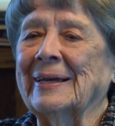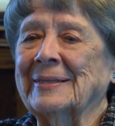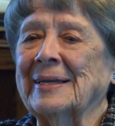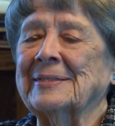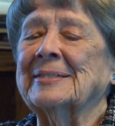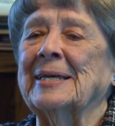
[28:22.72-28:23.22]

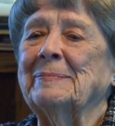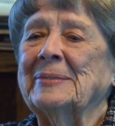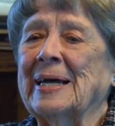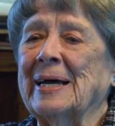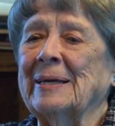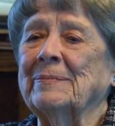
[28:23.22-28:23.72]
At that
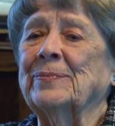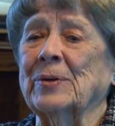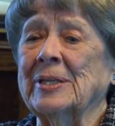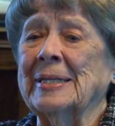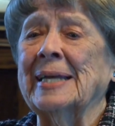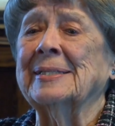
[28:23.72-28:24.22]
same time
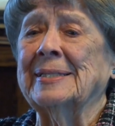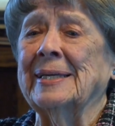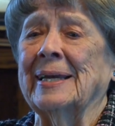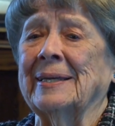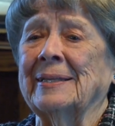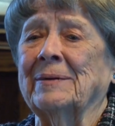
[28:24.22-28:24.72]
for the next
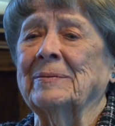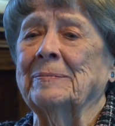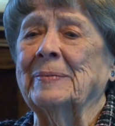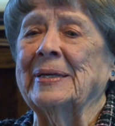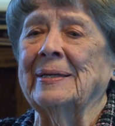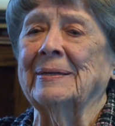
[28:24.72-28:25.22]
day, that
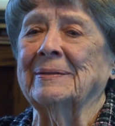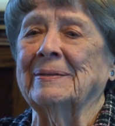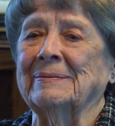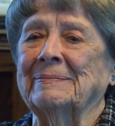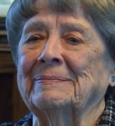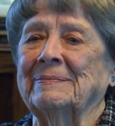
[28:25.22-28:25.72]
would be uh,
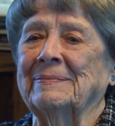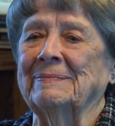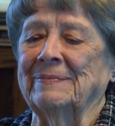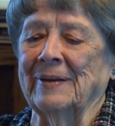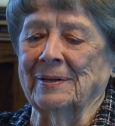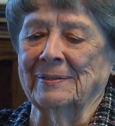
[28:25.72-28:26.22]
the
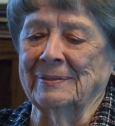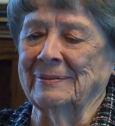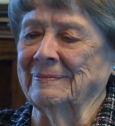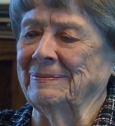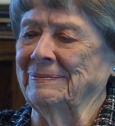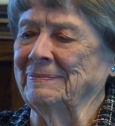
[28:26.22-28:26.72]

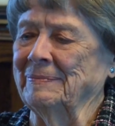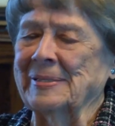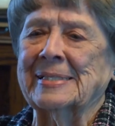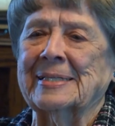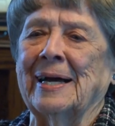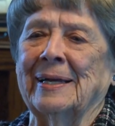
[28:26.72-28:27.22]
better
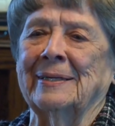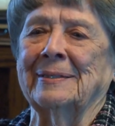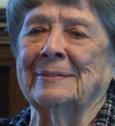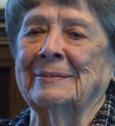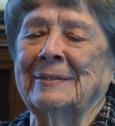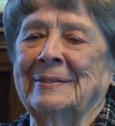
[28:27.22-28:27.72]

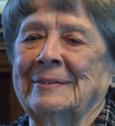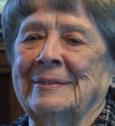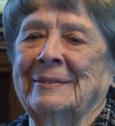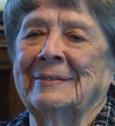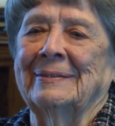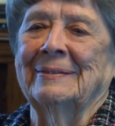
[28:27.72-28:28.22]
Vizcaya
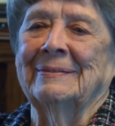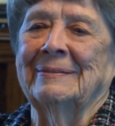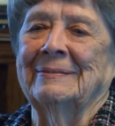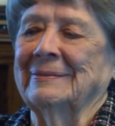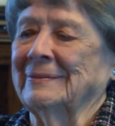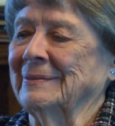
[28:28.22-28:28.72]

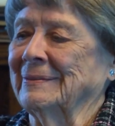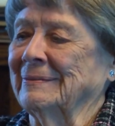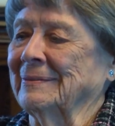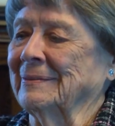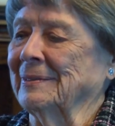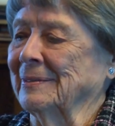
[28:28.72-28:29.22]

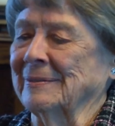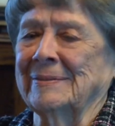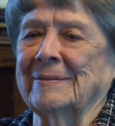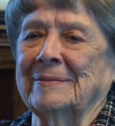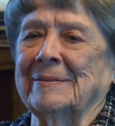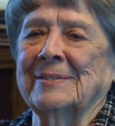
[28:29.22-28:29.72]

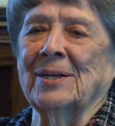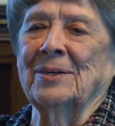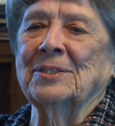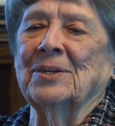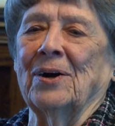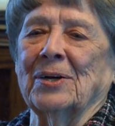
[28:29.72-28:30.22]
Dawes uh,
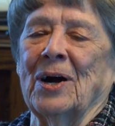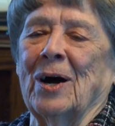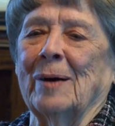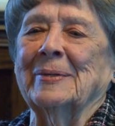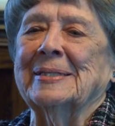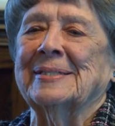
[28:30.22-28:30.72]
Sontag
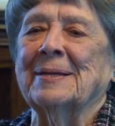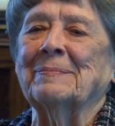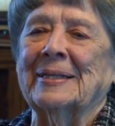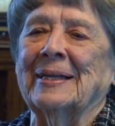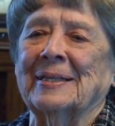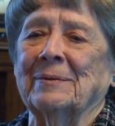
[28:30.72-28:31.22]

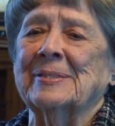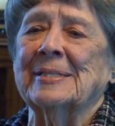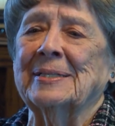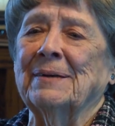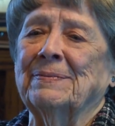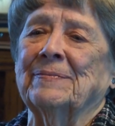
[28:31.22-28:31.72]
something like that,
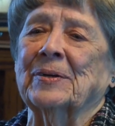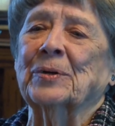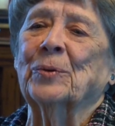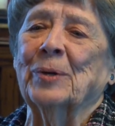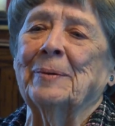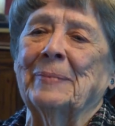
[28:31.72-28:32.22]
was enough of a
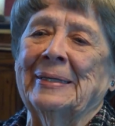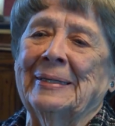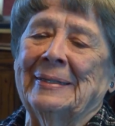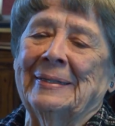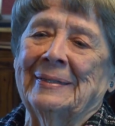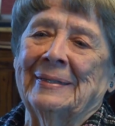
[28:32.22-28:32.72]
crib
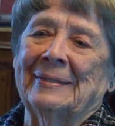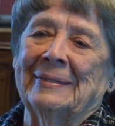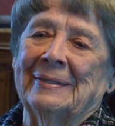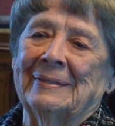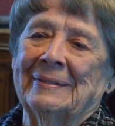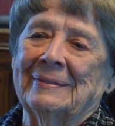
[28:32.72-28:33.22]

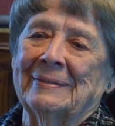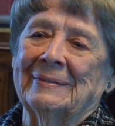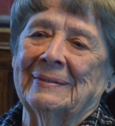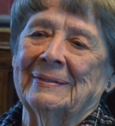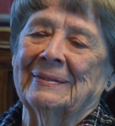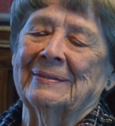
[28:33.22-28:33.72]

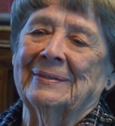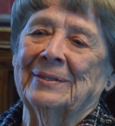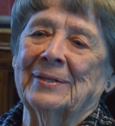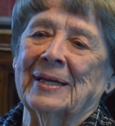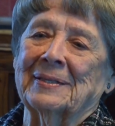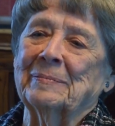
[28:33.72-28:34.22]

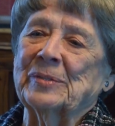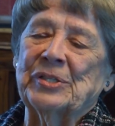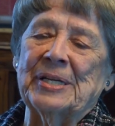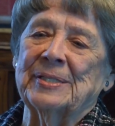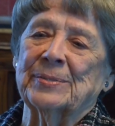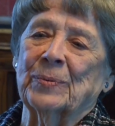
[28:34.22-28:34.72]
to get the
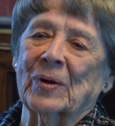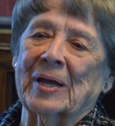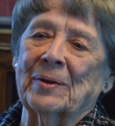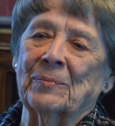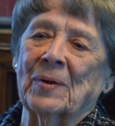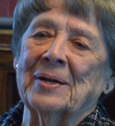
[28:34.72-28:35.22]
machines
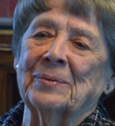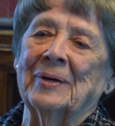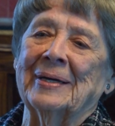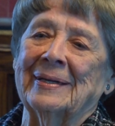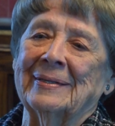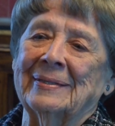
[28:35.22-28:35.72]
working right
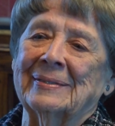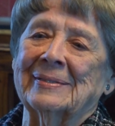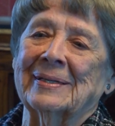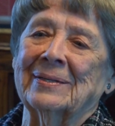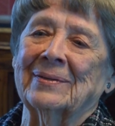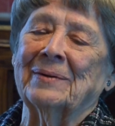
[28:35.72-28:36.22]
away.
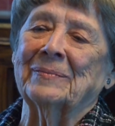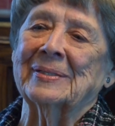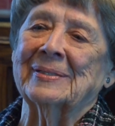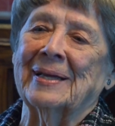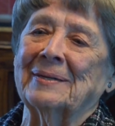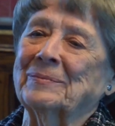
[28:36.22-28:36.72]
So that
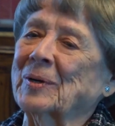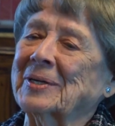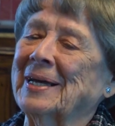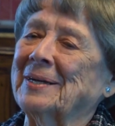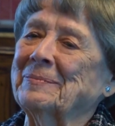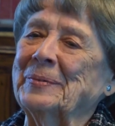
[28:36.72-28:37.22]
was that
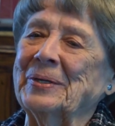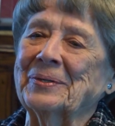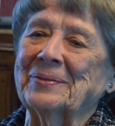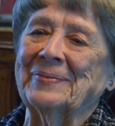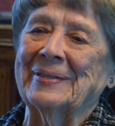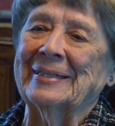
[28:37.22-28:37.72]
worked out
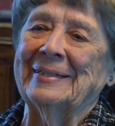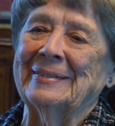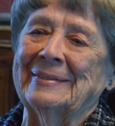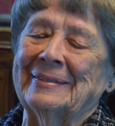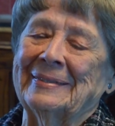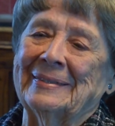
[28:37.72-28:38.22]
beautifully.